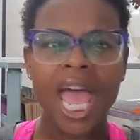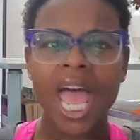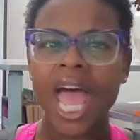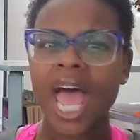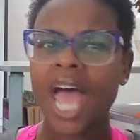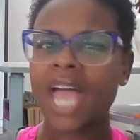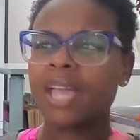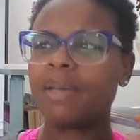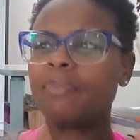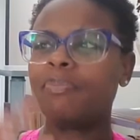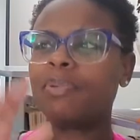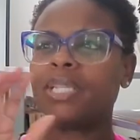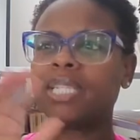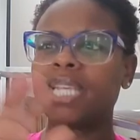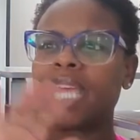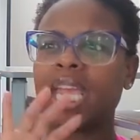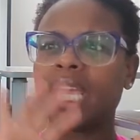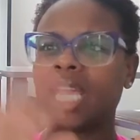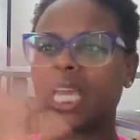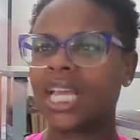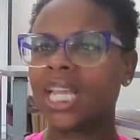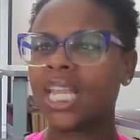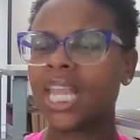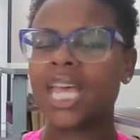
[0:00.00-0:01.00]
I could be
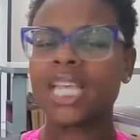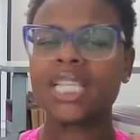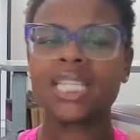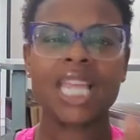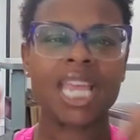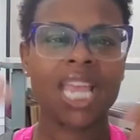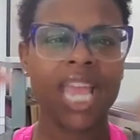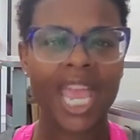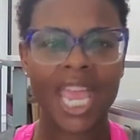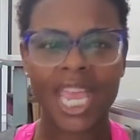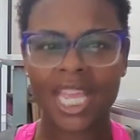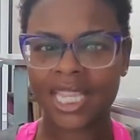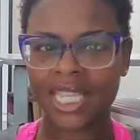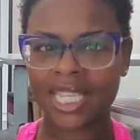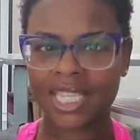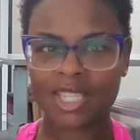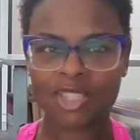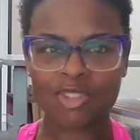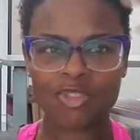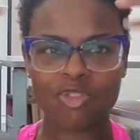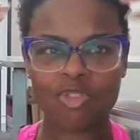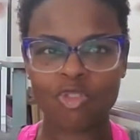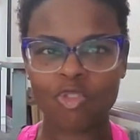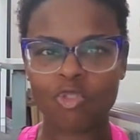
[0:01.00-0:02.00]
taking class. Like, I had
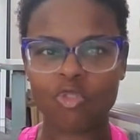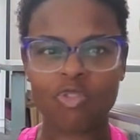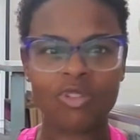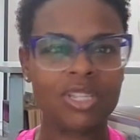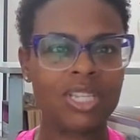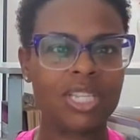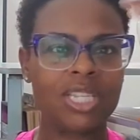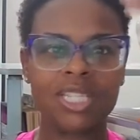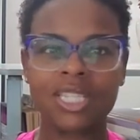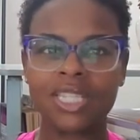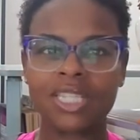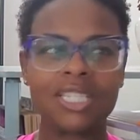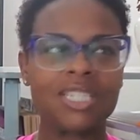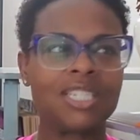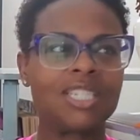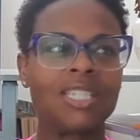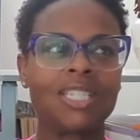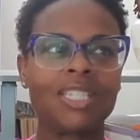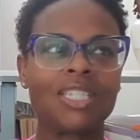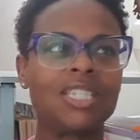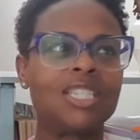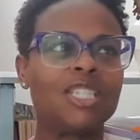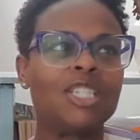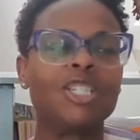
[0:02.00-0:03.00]
these
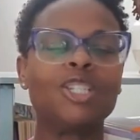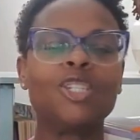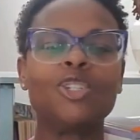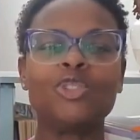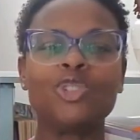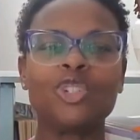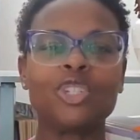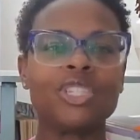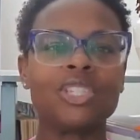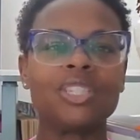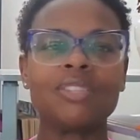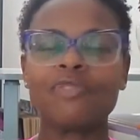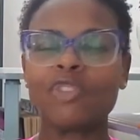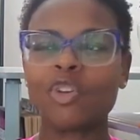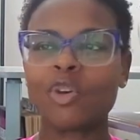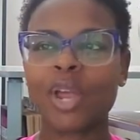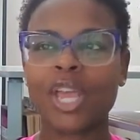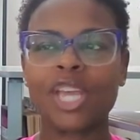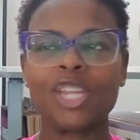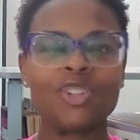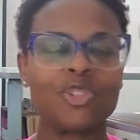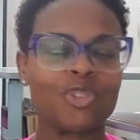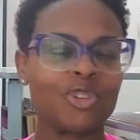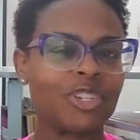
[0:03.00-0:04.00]
just delusions of
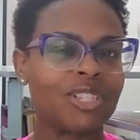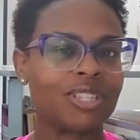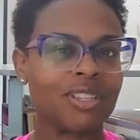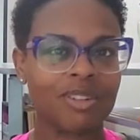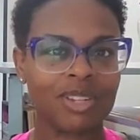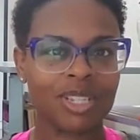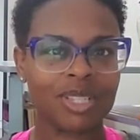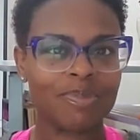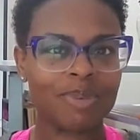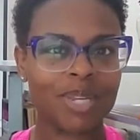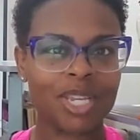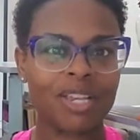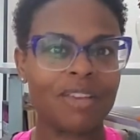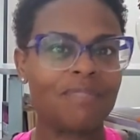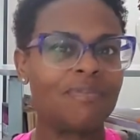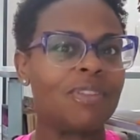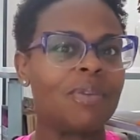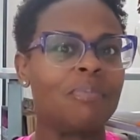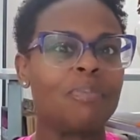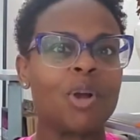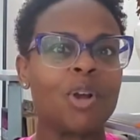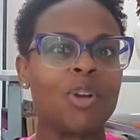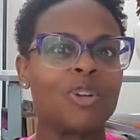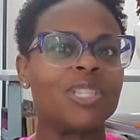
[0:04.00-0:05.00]
grandeur, so to speak, of the
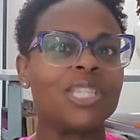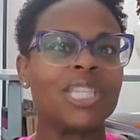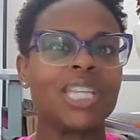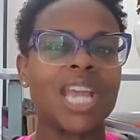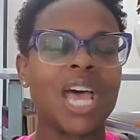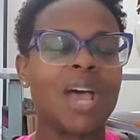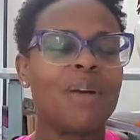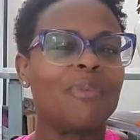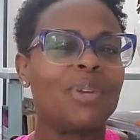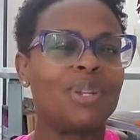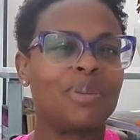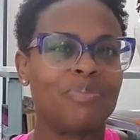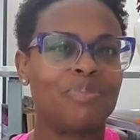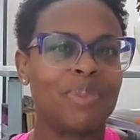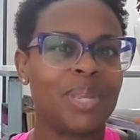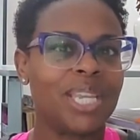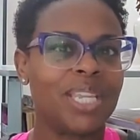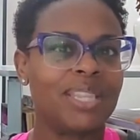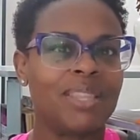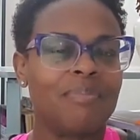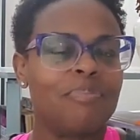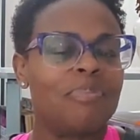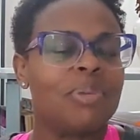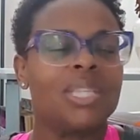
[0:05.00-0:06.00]
person I would be,
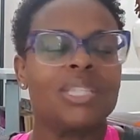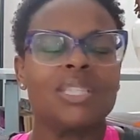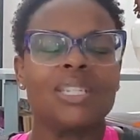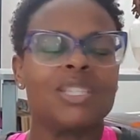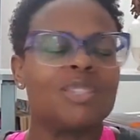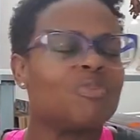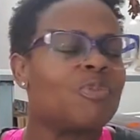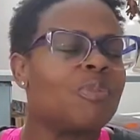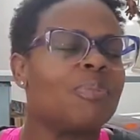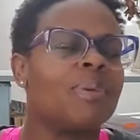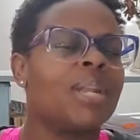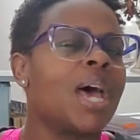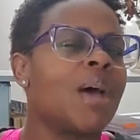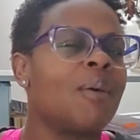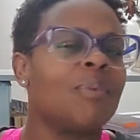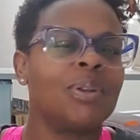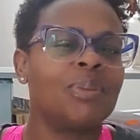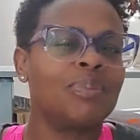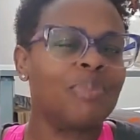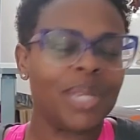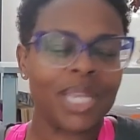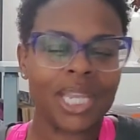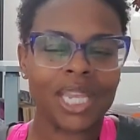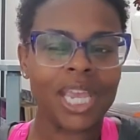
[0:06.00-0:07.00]
the businesswoman I
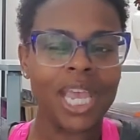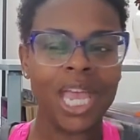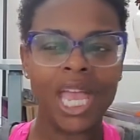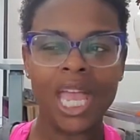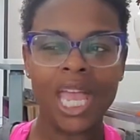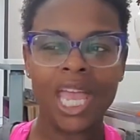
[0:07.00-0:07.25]
would be